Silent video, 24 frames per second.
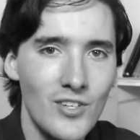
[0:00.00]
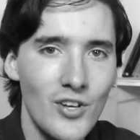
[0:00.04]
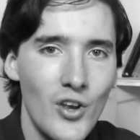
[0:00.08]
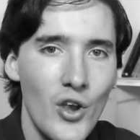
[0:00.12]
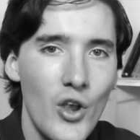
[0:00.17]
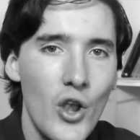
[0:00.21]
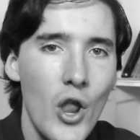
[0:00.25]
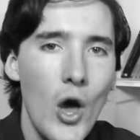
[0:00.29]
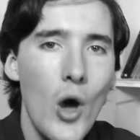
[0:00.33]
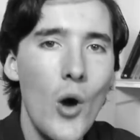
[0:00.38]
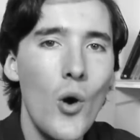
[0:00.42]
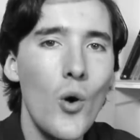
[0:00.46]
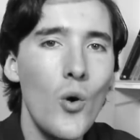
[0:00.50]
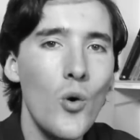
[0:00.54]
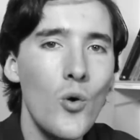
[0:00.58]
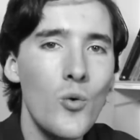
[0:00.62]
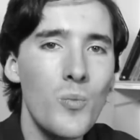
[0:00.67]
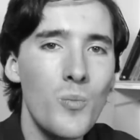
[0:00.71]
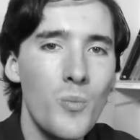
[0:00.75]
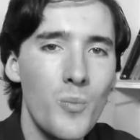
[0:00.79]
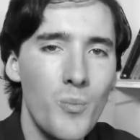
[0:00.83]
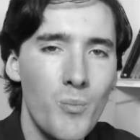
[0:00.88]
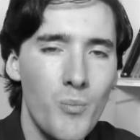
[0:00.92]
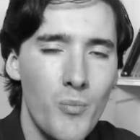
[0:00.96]

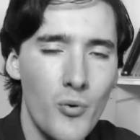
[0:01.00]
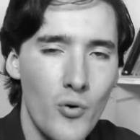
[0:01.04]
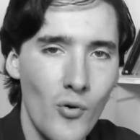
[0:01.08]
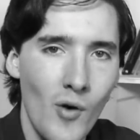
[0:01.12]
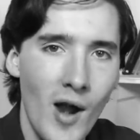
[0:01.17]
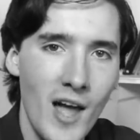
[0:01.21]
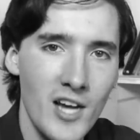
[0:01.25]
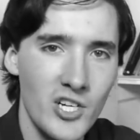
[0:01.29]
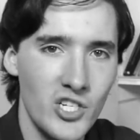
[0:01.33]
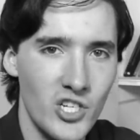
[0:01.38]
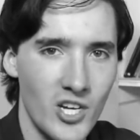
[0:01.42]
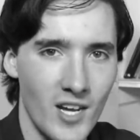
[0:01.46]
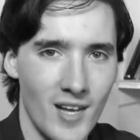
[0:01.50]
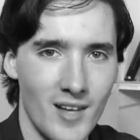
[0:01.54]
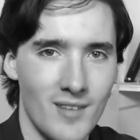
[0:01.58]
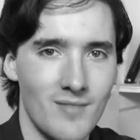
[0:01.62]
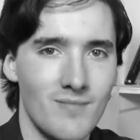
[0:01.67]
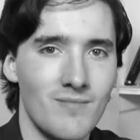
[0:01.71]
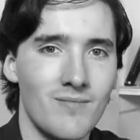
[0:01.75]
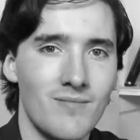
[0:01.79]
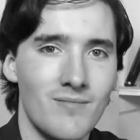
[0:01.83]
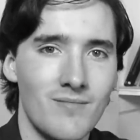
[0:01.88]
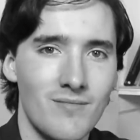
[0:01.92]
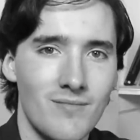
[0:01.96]
no pressure.
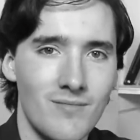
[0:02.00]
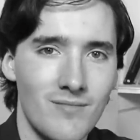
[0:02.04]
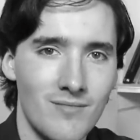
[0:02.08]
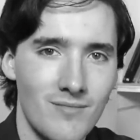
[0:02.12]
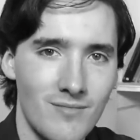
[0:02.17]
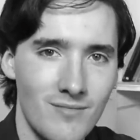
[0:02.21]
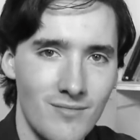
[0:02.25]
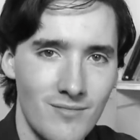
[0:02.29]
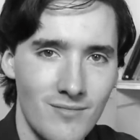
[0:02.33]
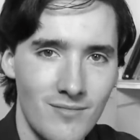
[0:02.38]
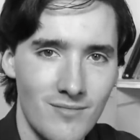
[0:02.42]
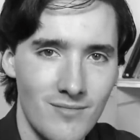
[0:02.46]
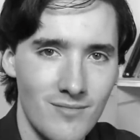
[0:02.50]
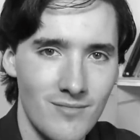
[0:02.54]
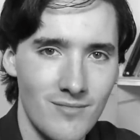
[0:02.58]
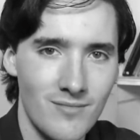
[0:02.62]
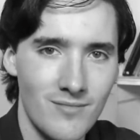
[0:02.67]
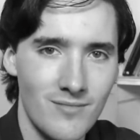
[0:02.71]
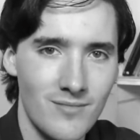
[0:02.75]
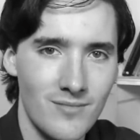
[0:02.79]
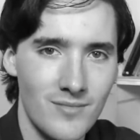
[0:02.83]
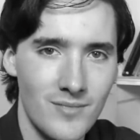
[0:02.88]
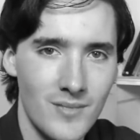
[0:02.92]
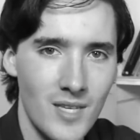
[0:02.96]

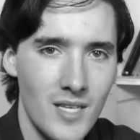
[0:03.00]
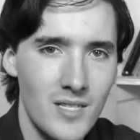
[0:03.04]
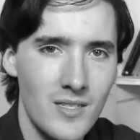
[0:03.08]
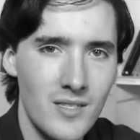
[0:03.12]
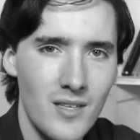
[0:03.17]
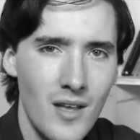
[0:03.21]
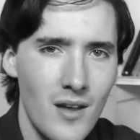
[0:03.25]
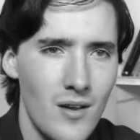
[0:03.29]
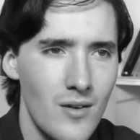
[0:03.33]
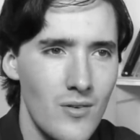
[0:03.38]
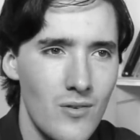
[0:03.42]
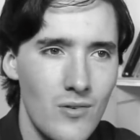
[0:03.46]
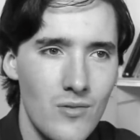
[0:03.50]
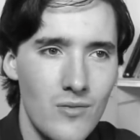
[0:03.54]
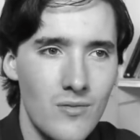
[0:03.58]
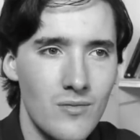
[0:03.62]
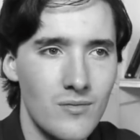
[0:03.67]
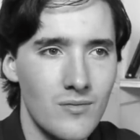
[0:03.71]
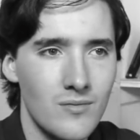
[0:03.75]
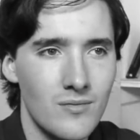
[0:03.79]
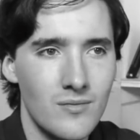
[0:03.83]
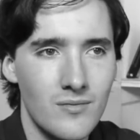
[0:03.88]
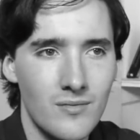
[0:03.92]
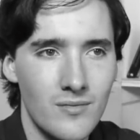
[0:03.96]
There's
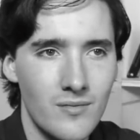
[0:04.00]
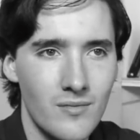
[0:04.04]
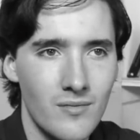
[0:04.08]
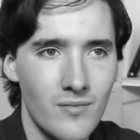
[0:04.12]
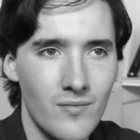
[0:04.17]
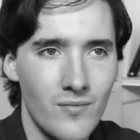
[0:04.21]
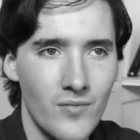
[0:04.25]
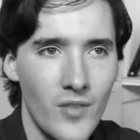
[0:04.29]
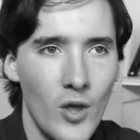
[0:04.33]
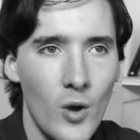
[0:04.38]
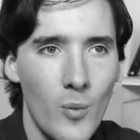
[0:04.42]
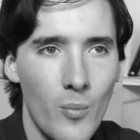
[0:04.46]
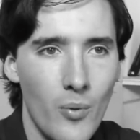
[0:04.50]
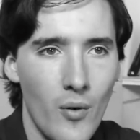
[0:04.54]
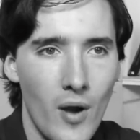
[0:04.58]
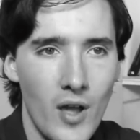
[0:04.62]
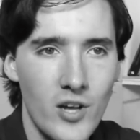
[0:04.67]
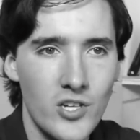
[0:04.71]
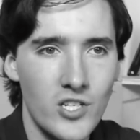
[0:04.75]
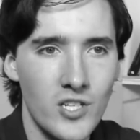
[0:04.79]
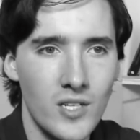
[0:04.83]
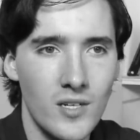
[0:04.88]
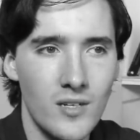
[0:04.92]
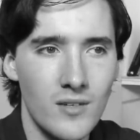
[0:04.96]
no
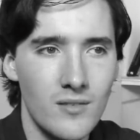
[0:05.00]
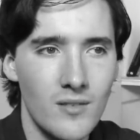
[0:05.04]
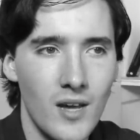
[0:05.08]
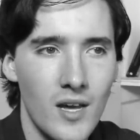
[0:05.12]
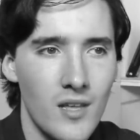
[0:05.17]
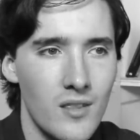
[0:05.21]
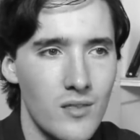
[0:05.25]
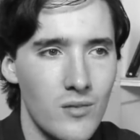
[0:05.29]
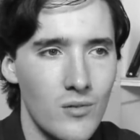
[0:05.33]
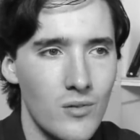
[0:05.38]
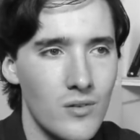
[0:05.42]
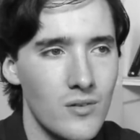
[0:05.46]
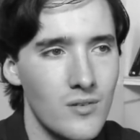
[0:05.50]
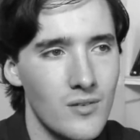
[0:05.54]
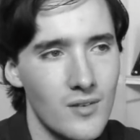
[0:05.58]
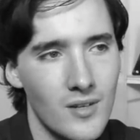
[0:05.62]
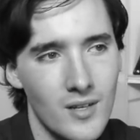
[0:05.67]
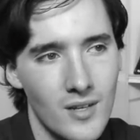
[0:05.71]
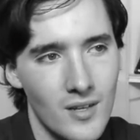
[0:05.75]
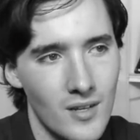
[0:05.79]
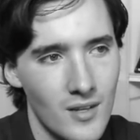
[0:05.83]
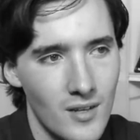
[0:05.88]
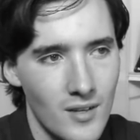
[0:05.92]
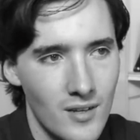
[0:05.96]
pressure. I thought,
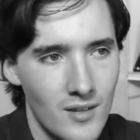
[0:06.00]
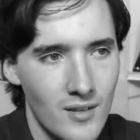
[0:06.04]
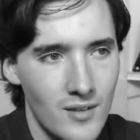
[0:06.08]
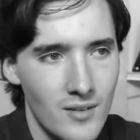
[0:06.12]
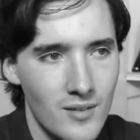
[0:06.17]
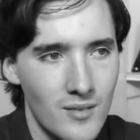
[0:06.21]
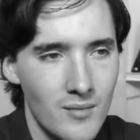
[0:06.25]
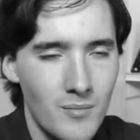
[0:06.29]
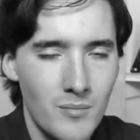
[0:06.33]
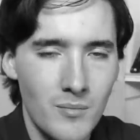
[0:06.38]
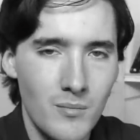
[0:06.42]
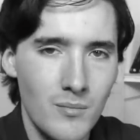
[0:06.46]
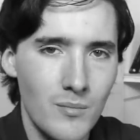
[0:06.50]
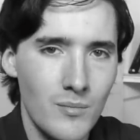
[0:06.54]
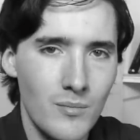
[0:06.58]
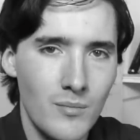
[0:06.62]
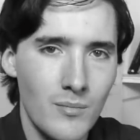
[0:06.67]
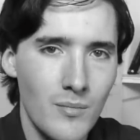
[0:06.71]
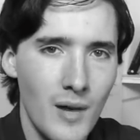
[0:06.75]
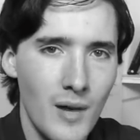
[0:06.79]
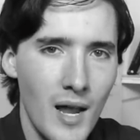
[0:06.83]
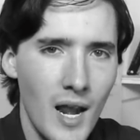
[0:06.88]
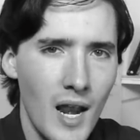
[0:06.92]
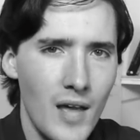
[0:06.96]

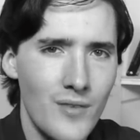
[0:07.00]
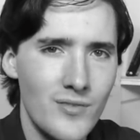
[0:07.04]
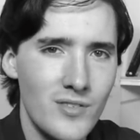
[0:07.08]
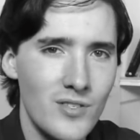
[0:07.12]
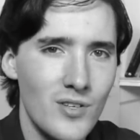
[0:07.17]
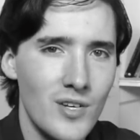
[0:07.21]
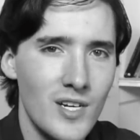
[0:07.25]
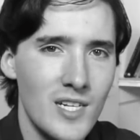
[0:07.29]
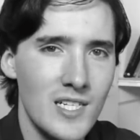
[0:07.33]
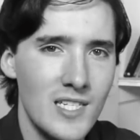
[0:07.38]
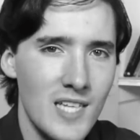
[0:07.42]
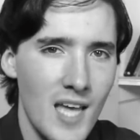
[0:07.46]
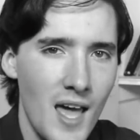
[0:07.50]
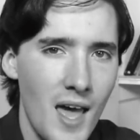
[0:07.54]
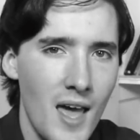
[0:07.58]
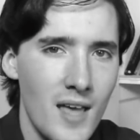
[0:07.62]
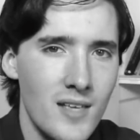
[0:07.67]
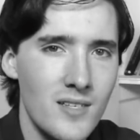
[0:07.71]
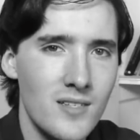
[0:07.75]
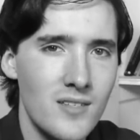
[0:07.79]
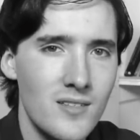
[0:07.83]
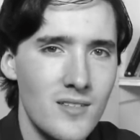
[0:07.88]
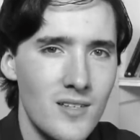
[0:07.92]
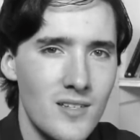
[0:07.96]
my life's not a
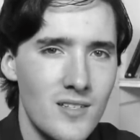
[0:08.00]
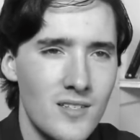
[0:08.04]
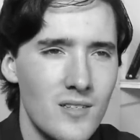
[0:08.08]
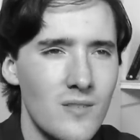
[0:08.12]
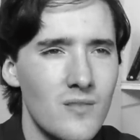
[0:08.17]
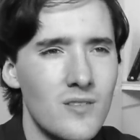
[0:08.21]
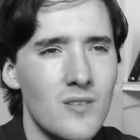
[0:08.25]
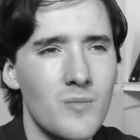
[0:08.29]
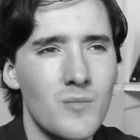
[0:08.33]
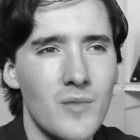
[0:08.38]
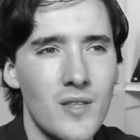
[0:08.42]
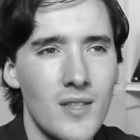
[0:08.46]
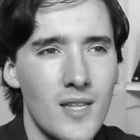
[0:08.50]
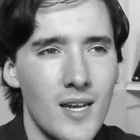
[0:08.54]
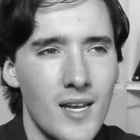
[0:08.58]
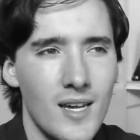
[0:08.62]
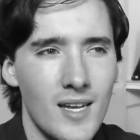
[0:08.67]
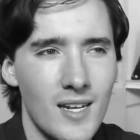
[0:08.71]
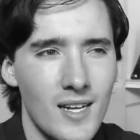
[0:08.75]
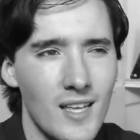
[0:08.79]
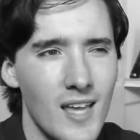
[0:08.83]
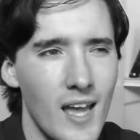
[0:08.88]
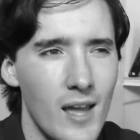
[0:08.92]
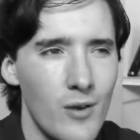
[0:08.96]
test. It's not something that I
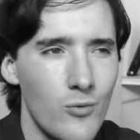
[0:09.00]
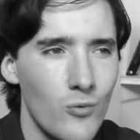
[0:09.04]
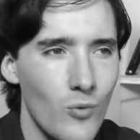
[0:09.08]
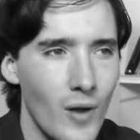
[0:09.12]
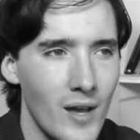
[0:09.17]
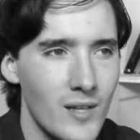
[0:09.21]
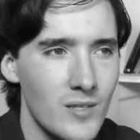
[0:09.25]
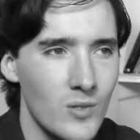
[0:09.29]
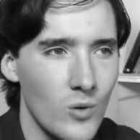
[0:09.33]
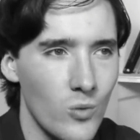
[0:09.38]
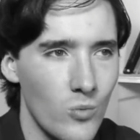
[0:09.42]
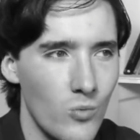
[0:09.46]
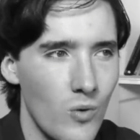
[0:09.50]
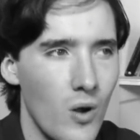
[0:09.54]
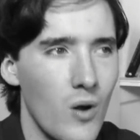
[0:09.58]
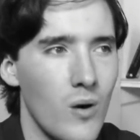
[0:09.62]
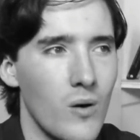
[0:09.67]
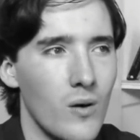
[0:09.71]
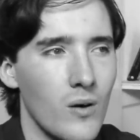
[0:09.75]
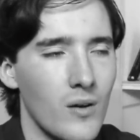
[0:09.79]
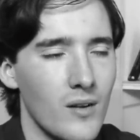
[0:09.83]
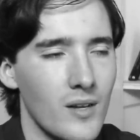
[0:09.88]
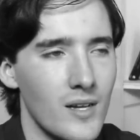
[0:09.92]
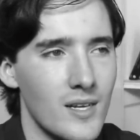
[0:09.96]
can get right or
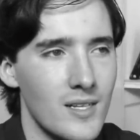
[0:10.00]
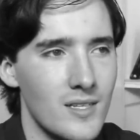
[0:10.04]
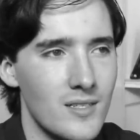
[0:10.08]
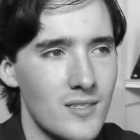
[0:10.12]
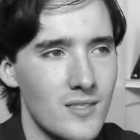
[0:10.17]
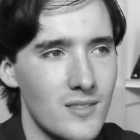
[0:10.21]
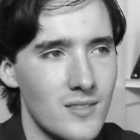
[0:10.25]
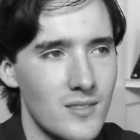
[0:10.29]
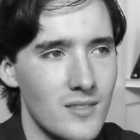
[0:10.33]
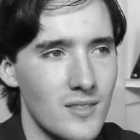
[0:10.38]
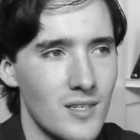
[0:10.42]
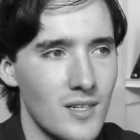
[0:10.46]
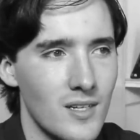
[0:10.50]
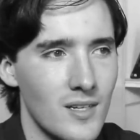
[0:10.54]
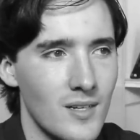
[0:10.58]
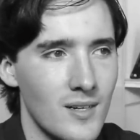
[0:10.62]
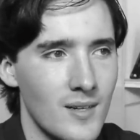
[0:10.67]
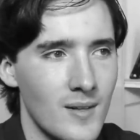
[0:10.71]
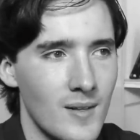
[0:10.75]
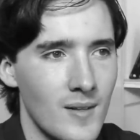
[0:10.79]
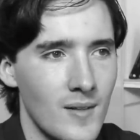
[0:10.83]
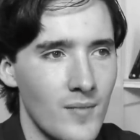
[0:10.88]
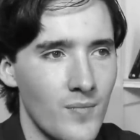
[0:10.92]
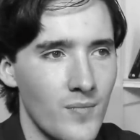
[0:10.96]
wrong. It's
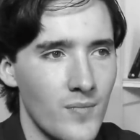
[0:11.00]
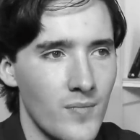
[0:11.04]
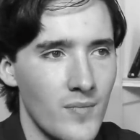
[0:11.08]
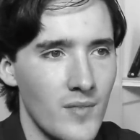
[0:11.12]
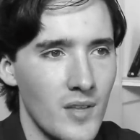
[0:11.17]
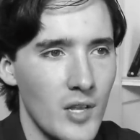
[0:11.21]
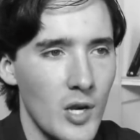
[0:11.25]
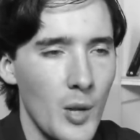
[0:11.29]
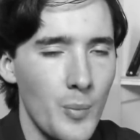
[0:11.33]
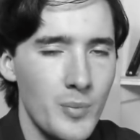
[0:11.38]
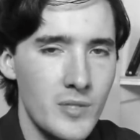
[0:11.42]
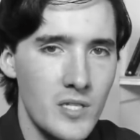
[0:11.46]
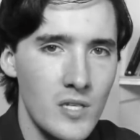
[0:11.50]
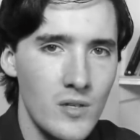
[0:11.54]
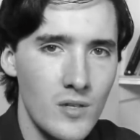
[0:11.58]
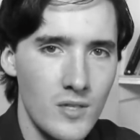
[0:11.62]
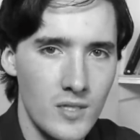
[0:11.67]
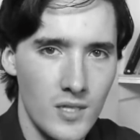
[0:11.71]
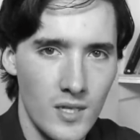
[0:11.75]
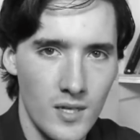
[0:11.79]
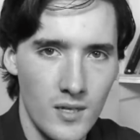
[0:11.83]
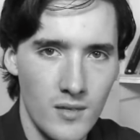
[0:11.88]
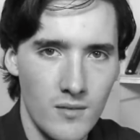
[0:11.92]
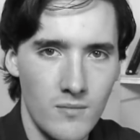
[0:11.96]
an
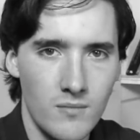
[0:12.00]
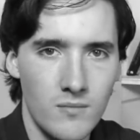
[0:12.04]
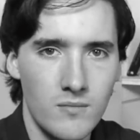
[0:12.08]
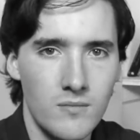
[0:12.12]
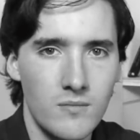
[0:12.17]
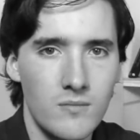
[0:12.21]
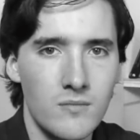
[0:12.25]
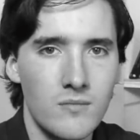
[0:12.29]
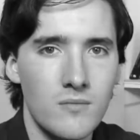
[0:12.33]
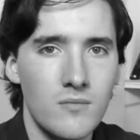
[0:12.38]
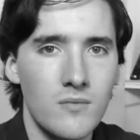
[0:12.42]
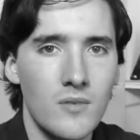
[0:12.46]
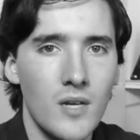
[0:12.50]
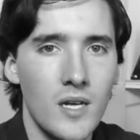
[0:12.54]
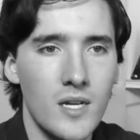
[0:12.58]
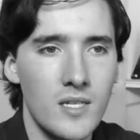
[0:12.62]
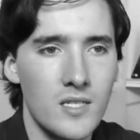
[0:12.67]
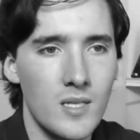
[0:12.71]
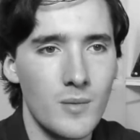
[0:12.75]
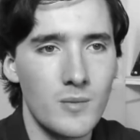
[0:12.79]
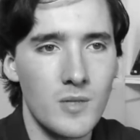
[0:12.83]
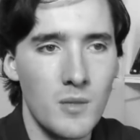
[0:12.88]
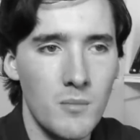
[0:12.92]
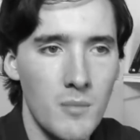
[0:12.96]
opportunity. And
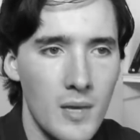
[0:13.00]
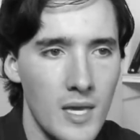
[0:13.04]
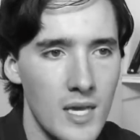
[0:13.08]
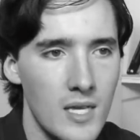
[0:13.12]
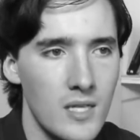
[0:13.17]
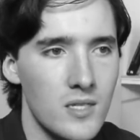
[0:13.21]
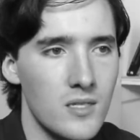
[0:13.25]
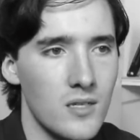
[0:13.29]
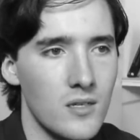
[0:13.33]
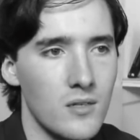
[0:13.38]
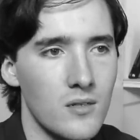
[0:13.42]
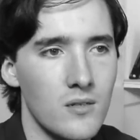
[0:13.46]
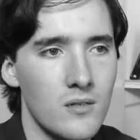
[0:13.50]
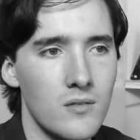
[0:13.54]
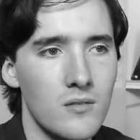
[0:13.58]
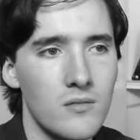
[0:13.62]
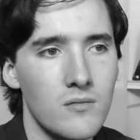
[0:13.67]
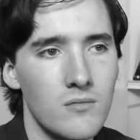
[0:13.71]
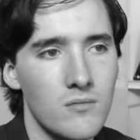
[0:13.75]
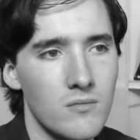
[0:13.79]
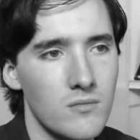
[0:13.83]
it's up to me to